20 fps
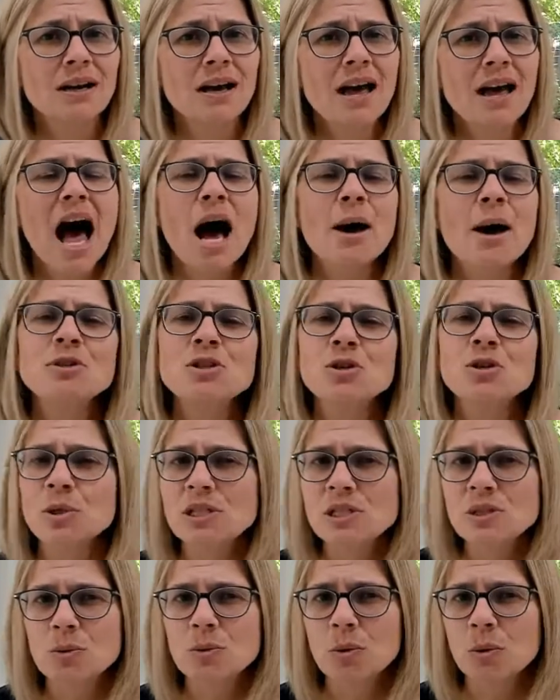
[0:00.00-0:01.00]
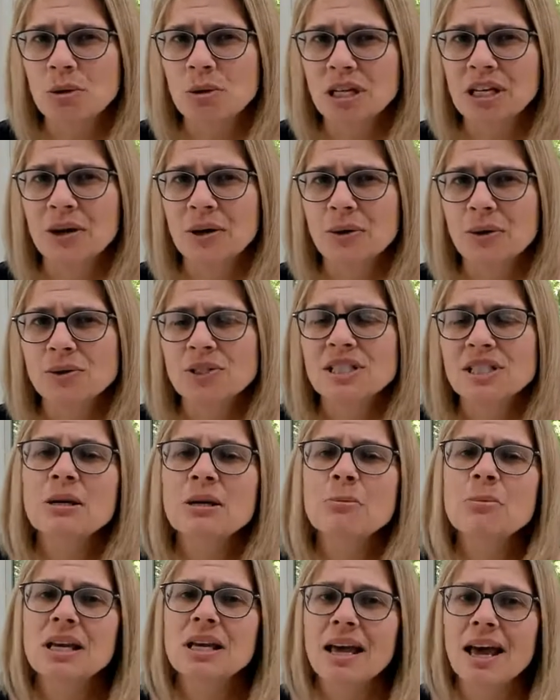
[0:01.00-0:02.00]
I'm Teresa Rubino,
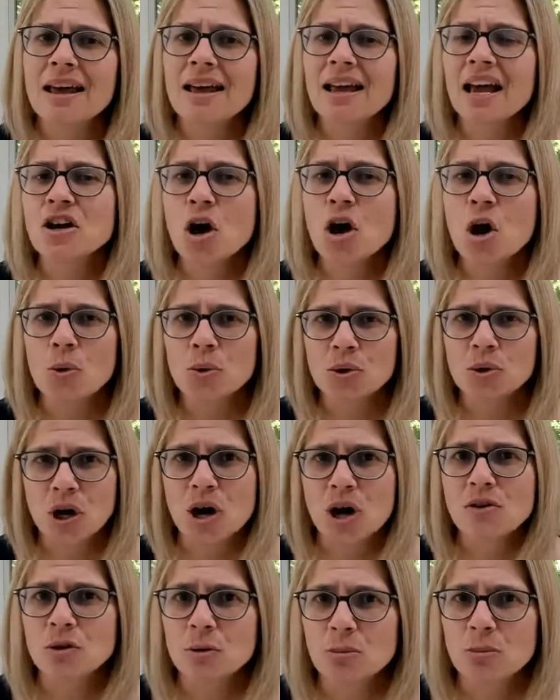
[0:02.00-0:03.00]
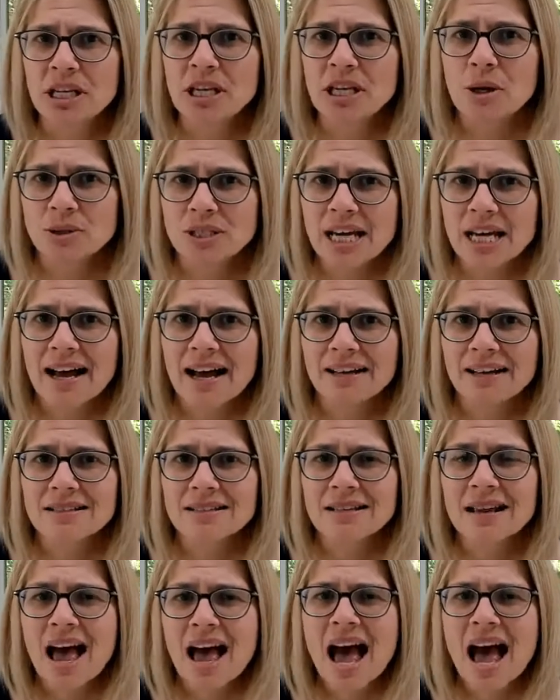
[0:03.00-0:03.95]
CPA and owner of Rubino Tax.